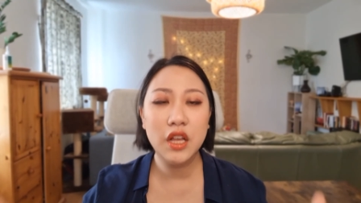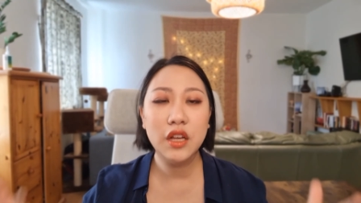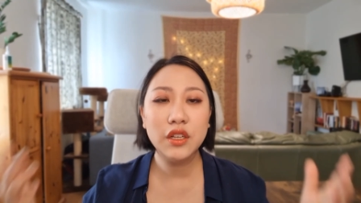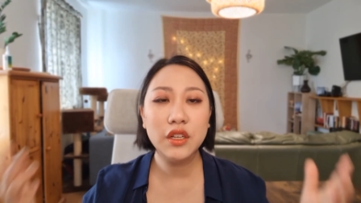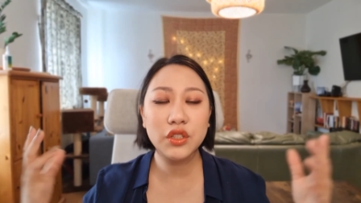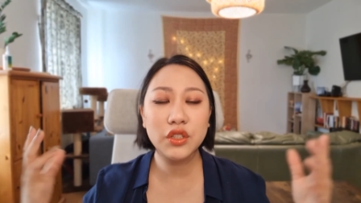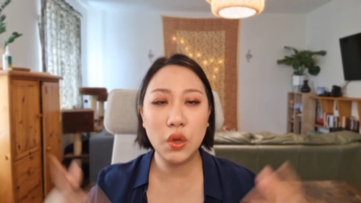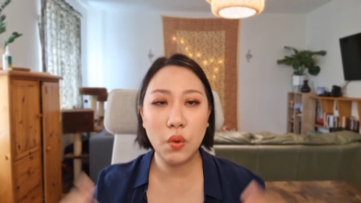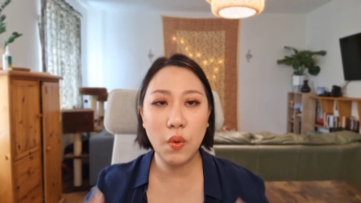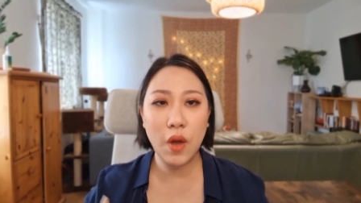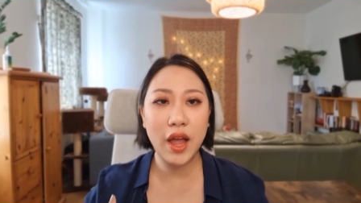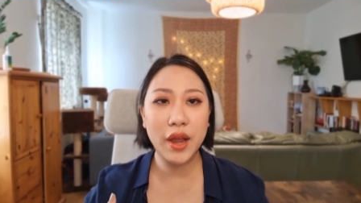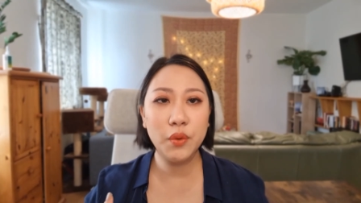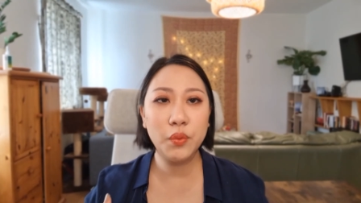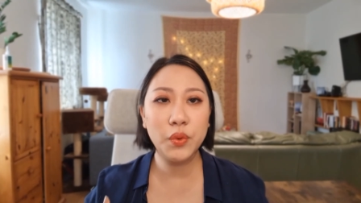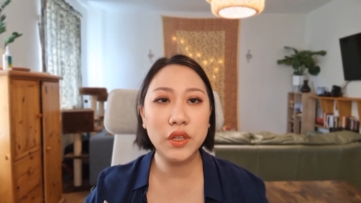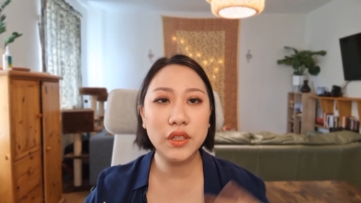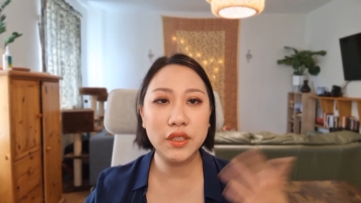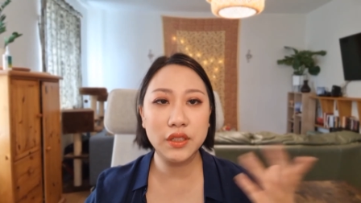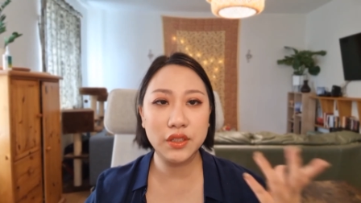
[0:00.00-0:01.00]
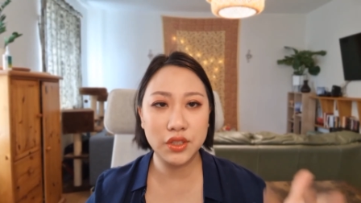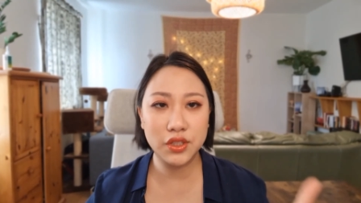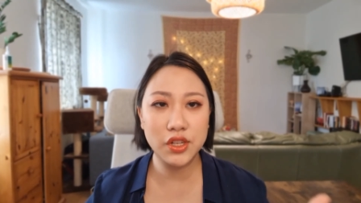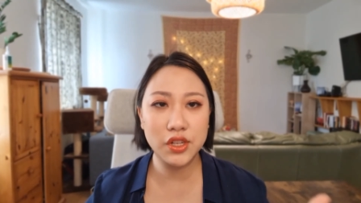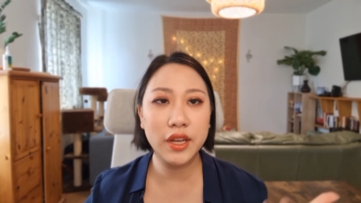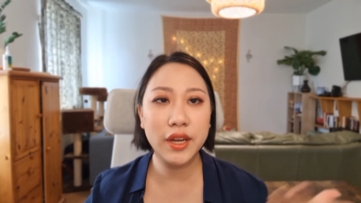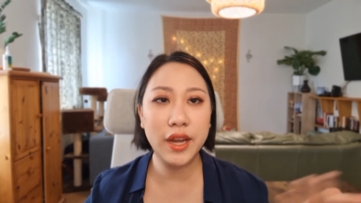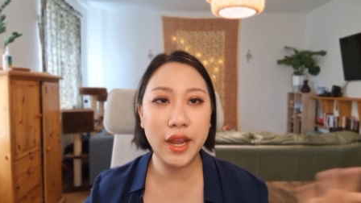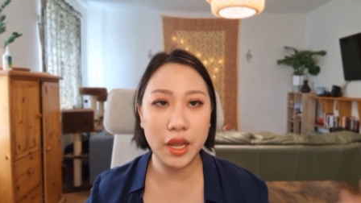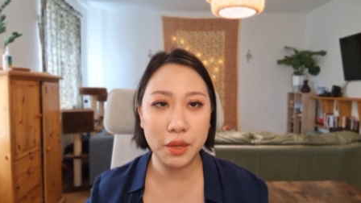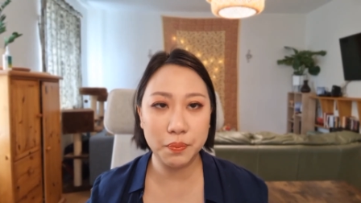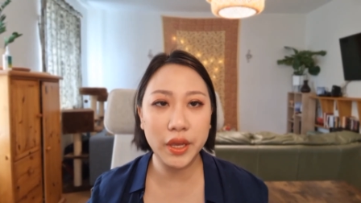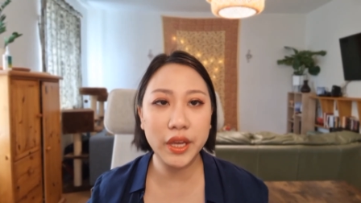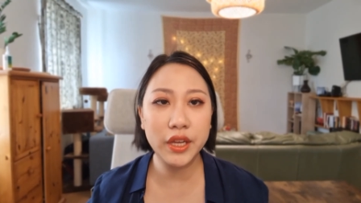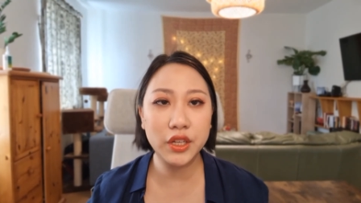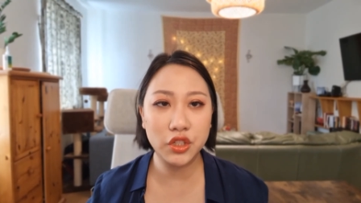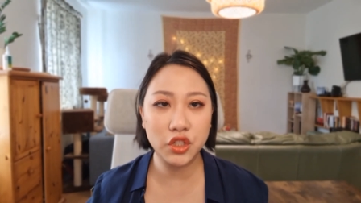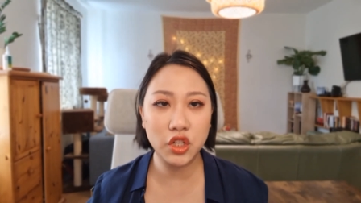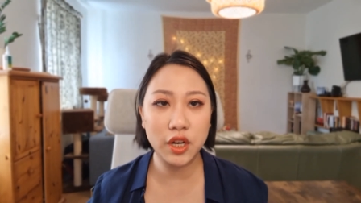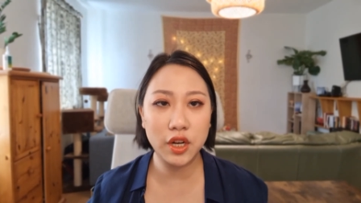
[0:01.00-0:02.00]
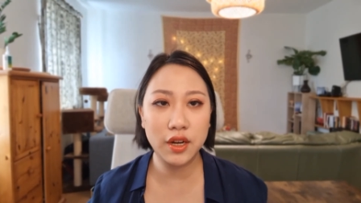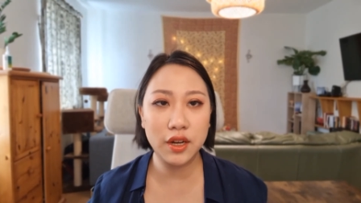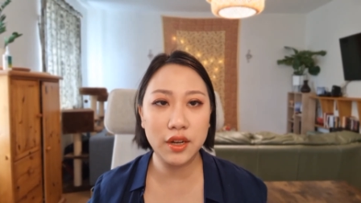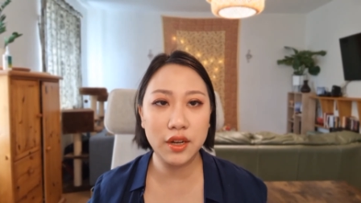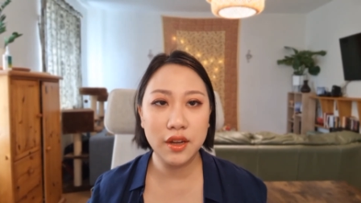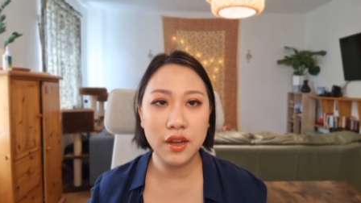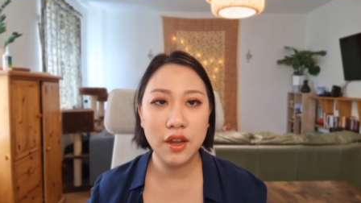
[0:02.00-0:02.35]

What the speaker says: so I will insert a picture